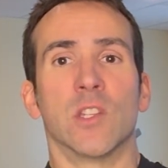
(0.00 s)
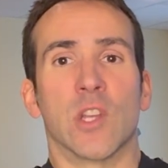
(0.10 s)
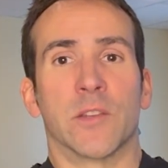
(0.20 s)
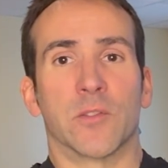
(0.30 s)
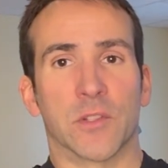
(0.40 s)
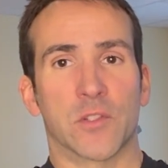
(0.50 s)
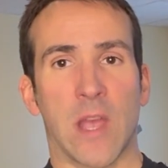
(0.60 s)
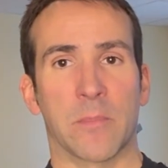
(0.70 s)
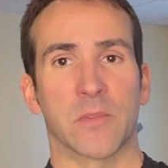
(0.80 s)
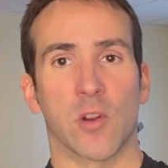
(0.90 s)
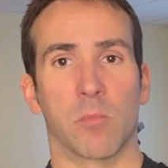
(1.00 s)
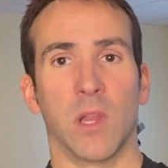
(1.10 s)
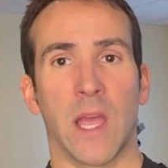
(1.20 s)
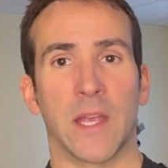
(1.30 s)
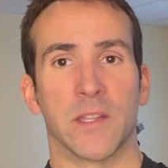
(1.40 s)
Gentle straps are
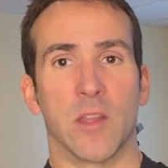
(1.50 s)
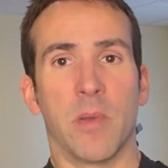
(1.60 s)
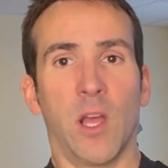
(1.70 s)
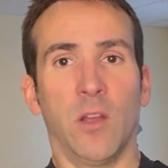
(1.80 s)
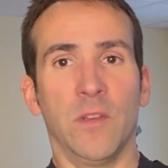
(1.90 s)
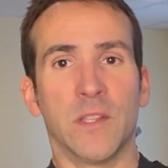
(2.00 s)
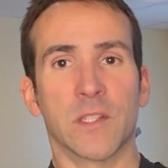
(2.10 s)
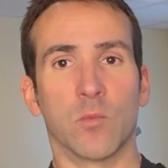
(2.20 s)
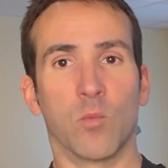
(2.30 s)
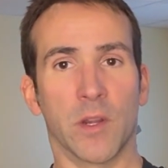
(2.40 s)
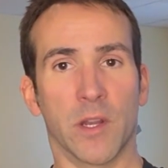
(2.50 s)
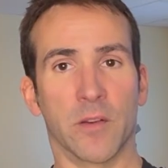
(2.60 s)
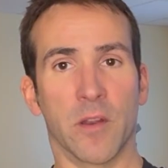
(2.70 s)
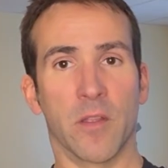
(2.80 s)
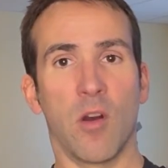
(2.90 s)
applied to the pelvis and one
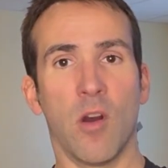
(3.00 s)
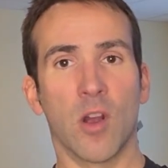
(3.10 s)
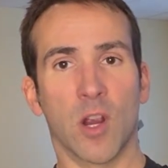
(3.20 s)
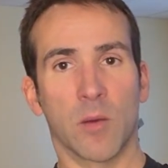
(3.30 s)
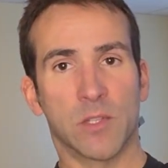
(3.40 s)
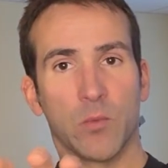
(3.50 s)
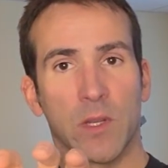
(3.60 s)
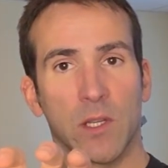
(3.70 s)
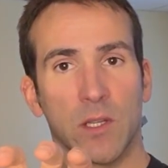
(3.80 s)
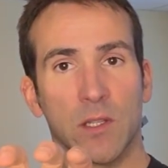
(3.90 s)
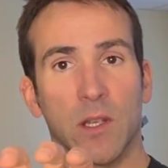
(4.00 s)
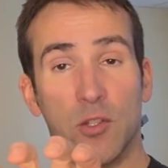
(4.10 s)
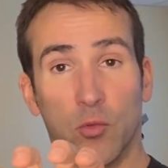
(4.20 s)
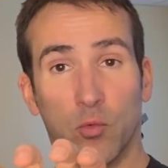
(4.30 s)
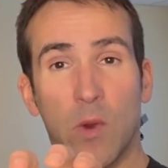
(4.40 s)
under the arm so we can
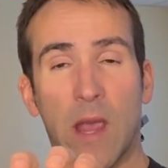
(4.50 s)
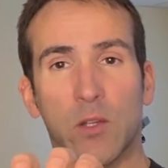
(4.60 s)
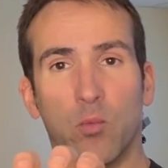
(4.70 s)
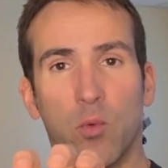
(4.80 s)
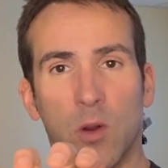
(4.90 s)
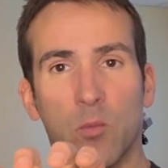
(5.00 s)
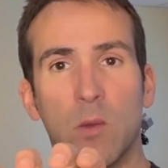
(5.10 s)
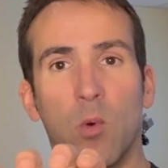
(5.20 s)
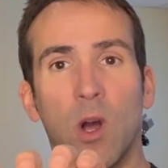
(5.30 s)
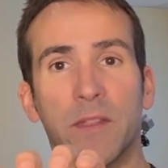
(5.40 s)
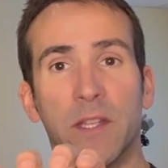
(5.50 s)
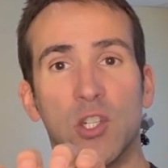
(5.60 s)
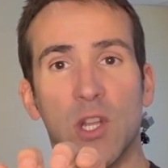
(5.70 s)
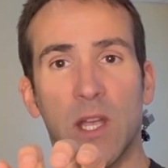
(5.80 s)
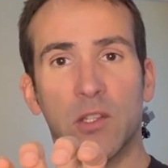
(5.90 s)
direct where we want the
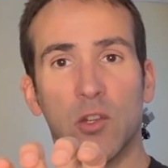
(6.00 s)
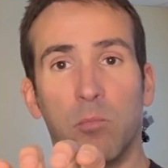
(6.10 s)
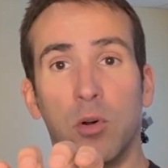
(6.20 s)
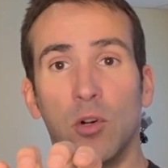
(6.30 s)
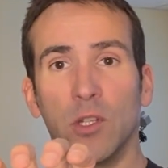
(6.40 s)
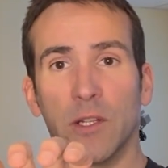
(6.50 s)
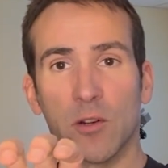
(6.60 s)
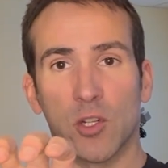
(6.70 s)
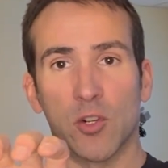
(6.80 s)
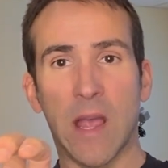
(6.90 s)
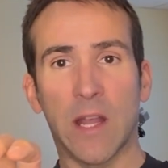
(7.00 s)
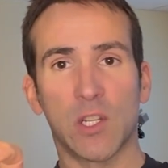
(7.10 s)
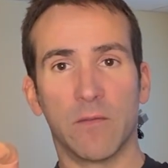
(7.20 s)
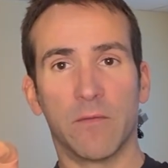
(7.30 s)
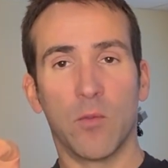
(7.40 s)
gentle pulling or
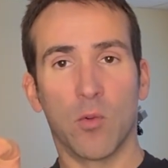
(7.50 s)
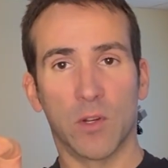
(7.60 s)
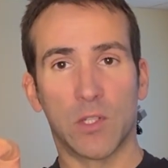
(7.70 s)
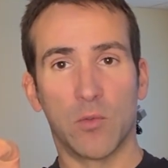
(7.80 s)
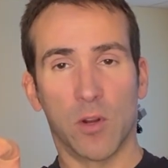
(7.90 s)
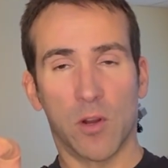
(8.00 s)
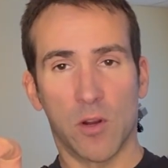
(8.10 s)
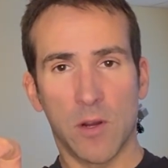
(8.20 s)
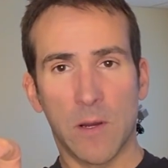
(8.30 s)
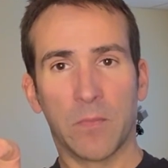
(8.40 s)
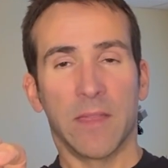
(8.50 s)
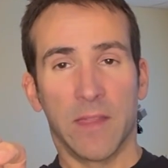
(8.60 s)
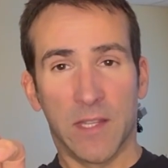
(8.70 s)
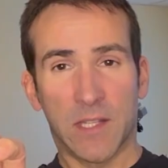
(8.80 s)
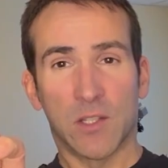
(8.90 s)
traction force to occur.
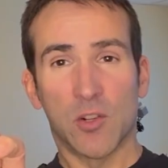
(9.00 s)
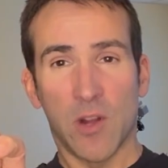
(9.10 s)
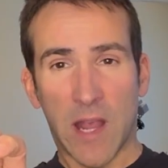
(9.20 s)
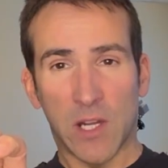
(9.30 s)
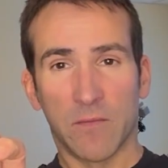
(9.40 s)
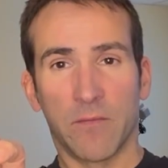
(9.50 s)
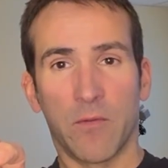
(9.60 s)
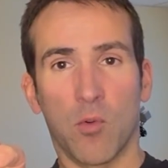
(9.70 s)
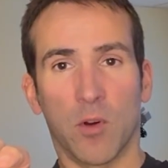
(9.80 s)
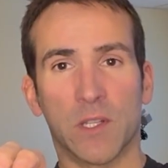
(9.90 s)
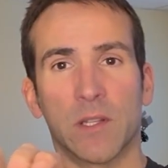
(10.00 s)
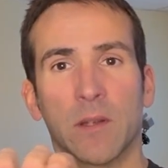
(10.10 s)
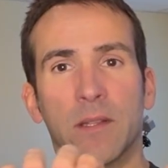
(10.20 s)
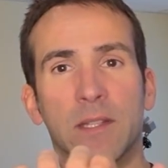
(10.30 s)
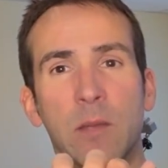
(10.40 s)
This traction force
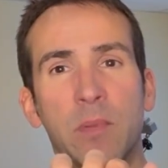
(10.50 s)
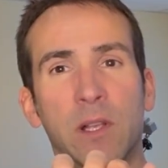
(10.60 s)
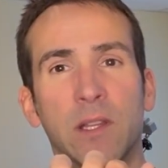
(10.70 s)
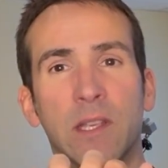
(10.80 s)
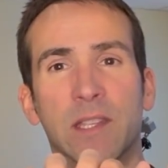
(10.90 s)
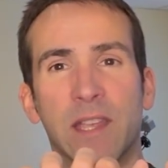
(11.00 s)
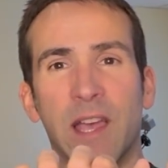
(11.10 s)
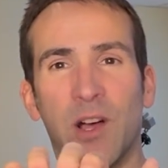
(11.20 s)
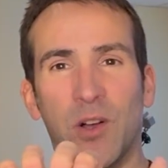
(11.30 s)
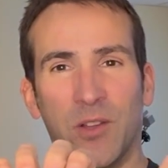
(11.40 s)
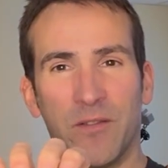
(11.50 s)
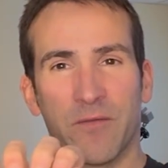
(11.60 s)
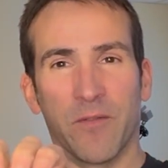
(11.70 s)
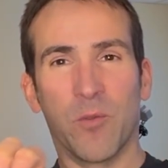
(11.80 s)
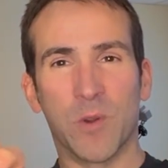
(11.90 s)
typically is held
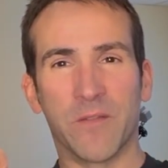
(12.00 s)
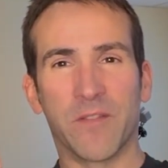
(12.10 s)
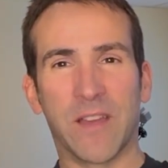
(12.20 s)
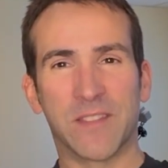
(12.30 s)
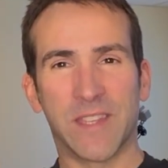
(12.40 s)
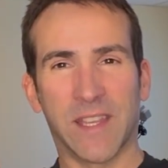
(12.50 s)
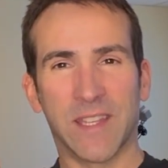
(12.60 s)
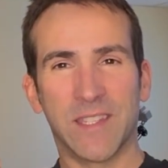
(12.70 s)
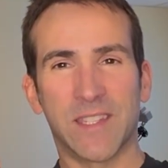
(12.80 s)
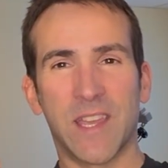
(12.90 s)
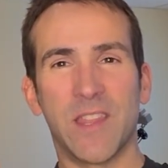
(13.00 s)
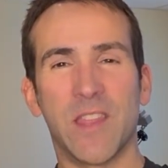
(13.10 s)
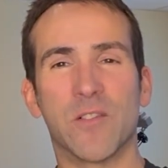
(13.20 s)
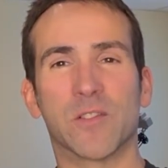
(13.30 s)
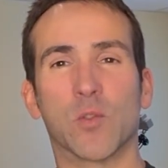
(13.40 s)
for 45 seconds, and then
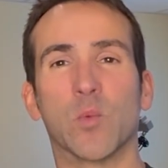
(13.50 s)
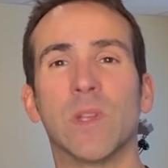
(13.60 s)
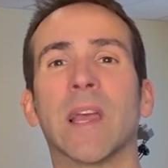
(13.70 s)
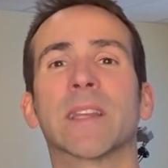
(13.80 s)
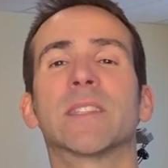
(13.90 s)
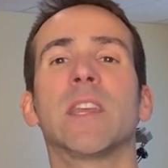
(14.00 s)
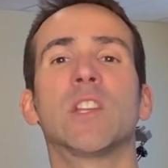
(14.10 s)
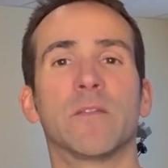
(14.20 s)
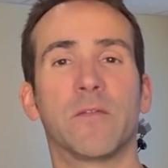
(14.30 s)
there's a relaxation